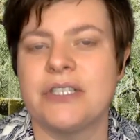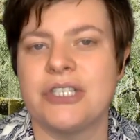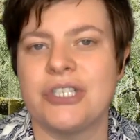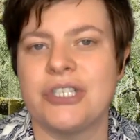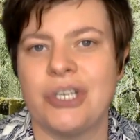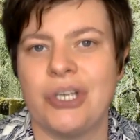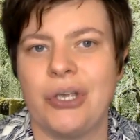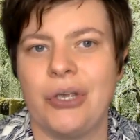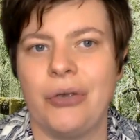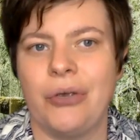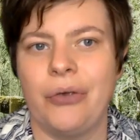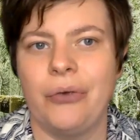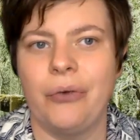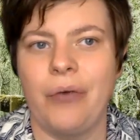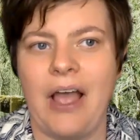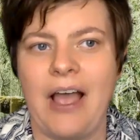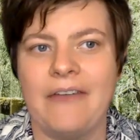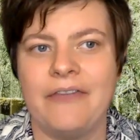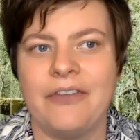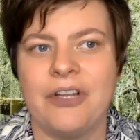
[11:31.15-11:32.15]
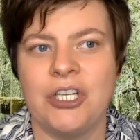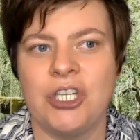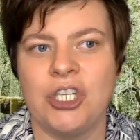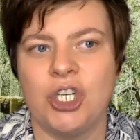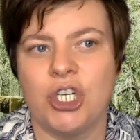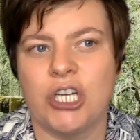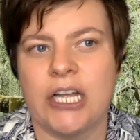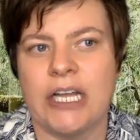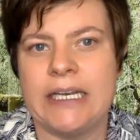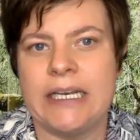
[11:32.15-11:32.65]
to have a
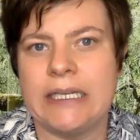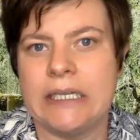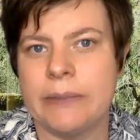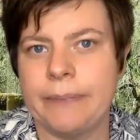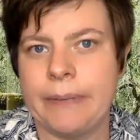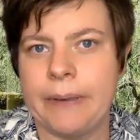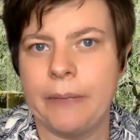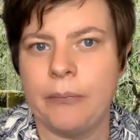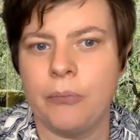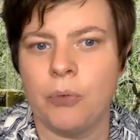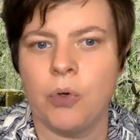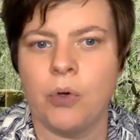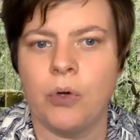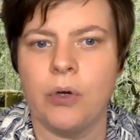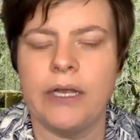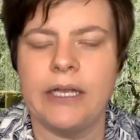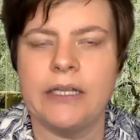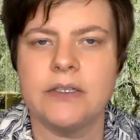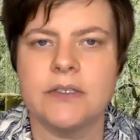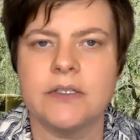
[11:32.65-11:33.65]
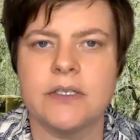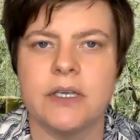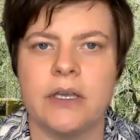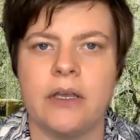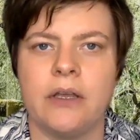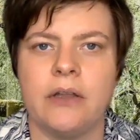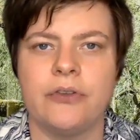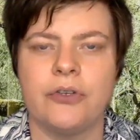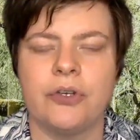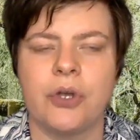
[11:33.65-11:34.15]
look a little bit more
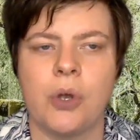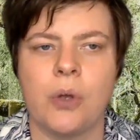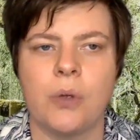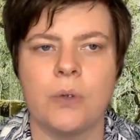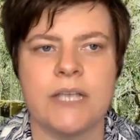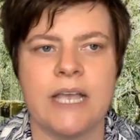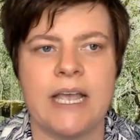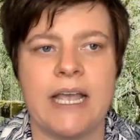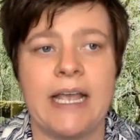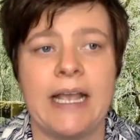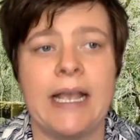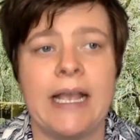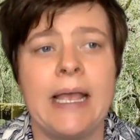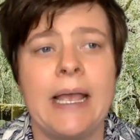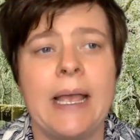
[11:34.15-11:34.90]
into goal setting.